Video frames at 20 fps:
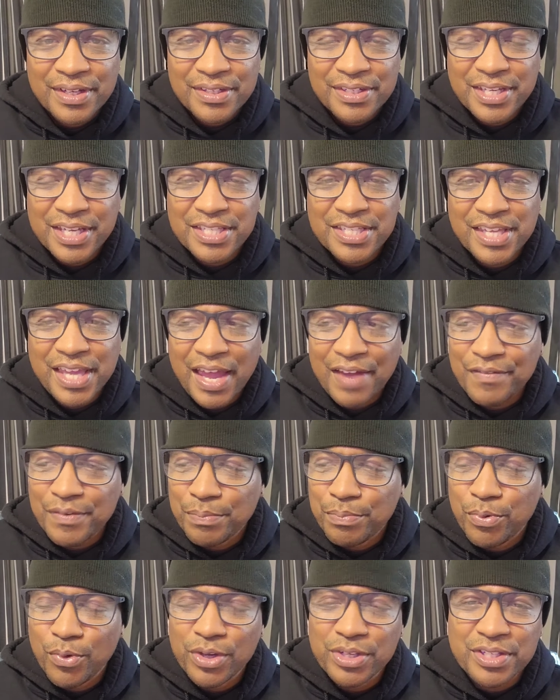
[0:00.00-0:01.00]
Does he have a
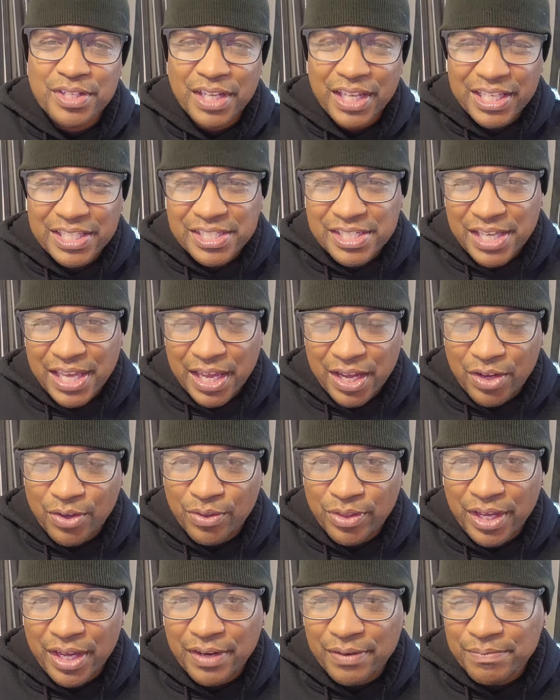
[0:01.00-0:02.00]
point? So let's tackle
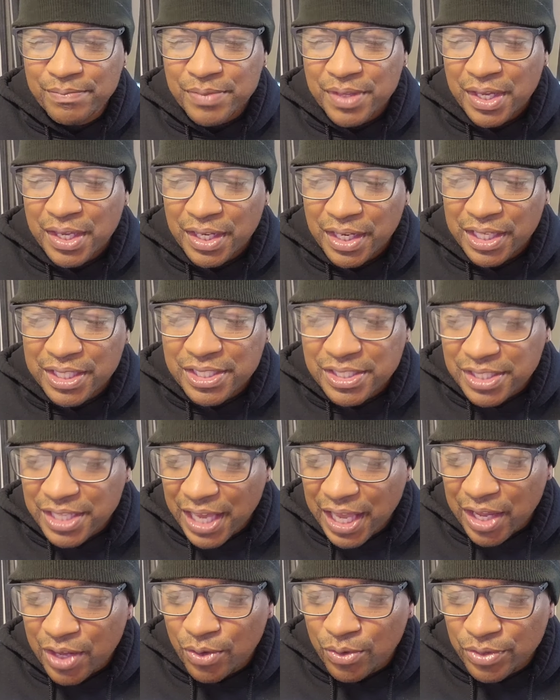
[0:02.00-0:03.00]
that. Let's
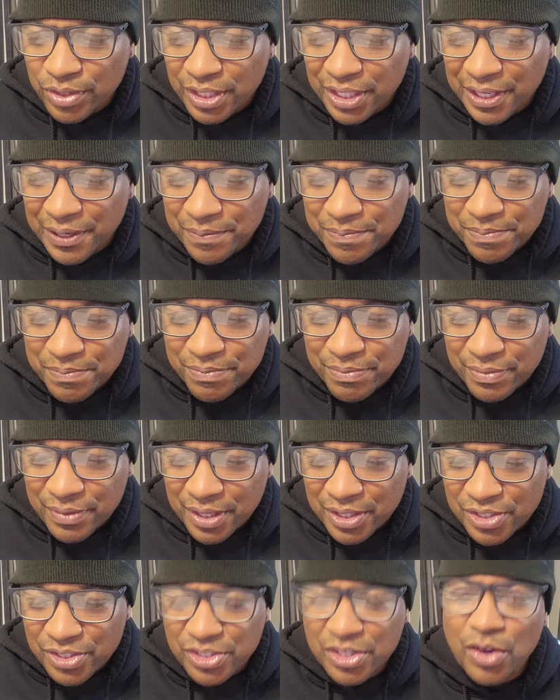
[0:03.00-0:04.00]
tackle the
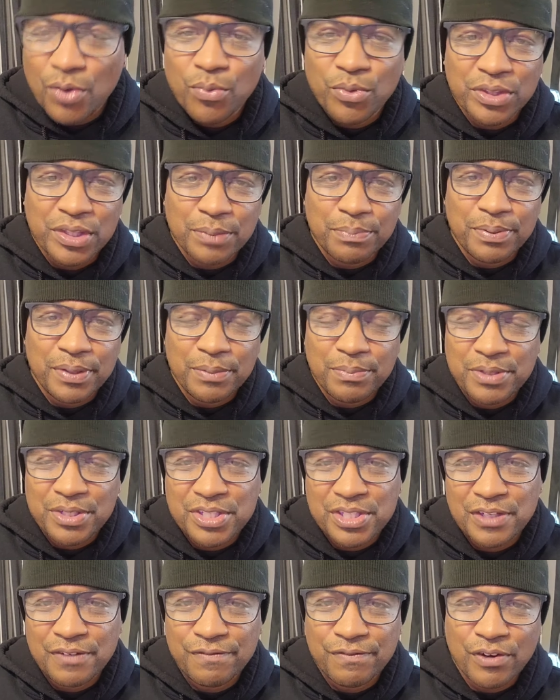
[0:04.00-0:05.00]
stuff with the
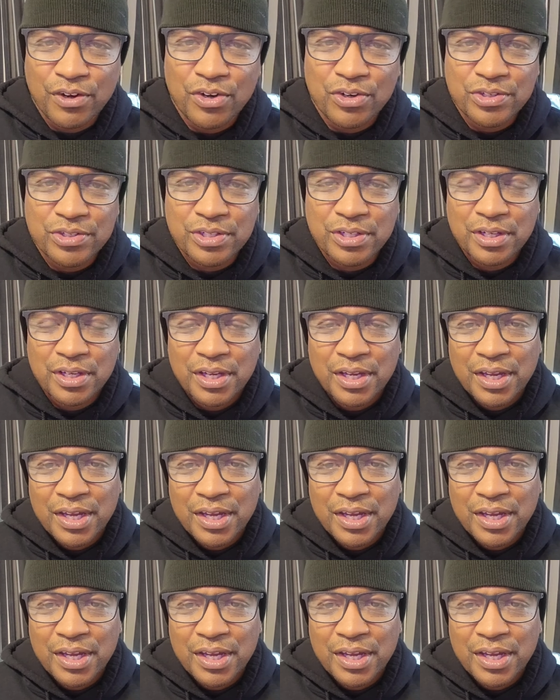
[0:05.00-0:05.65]
PBC first.